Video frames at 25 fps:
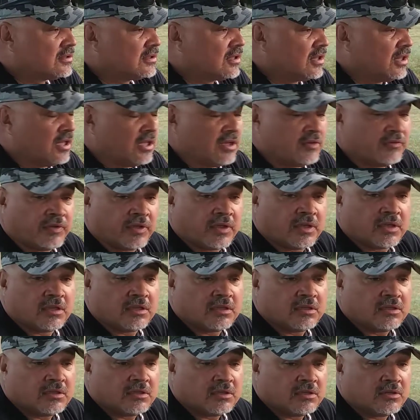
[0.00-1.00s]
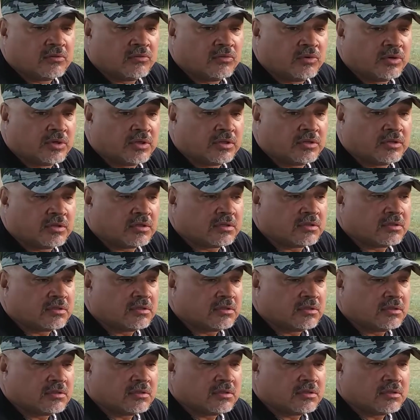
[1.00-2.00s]
living would
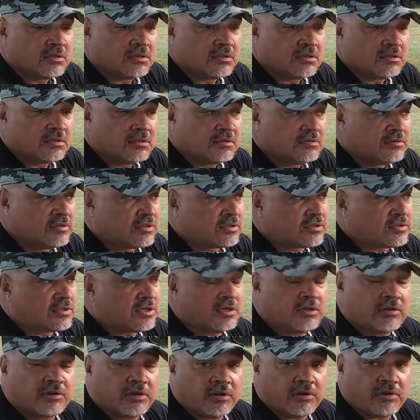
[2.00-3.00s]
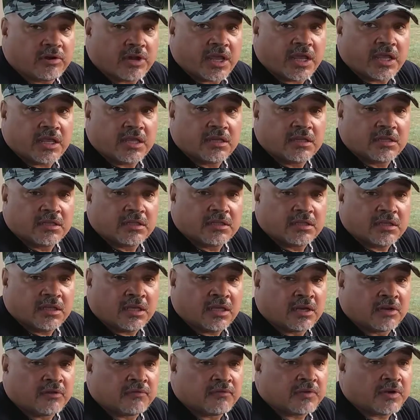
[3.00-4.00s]
deteriorate
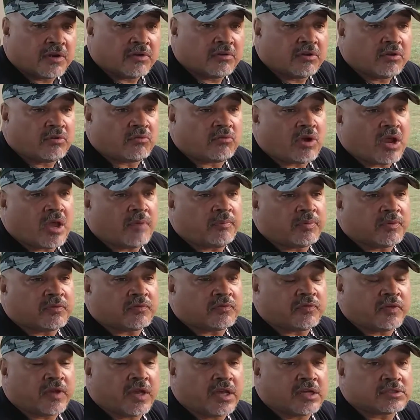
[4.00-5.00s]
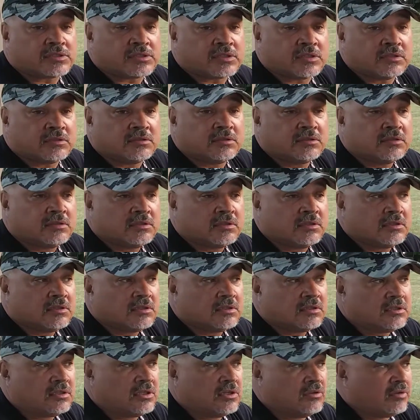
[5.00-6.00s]
in a very rapid fashion.
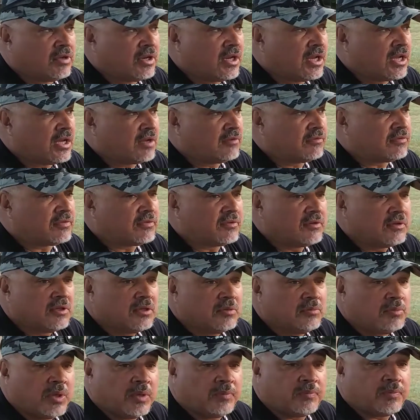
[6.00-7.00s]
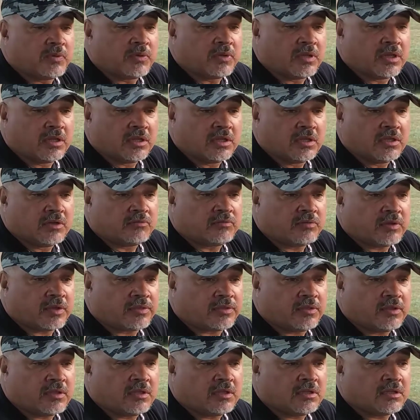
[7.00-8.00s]
You would have people that live
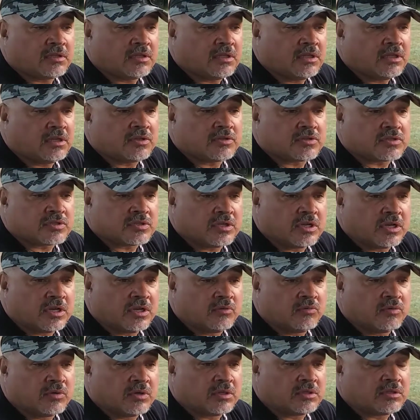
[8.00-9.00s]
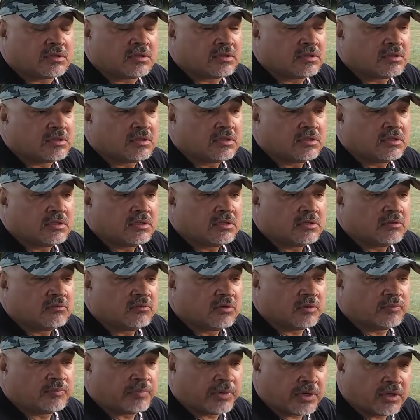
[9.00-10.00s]
within the inner city would
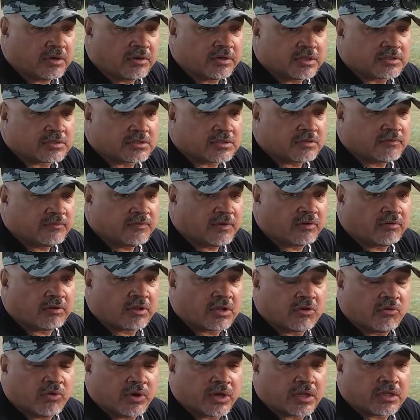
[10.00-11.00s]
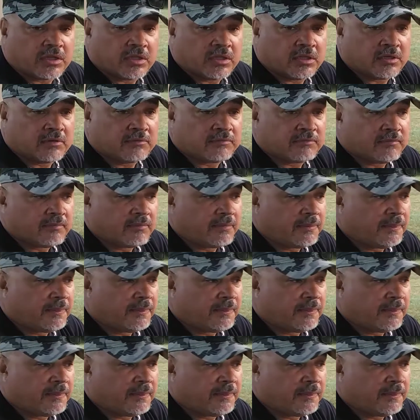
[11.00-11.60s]
perish very quickly.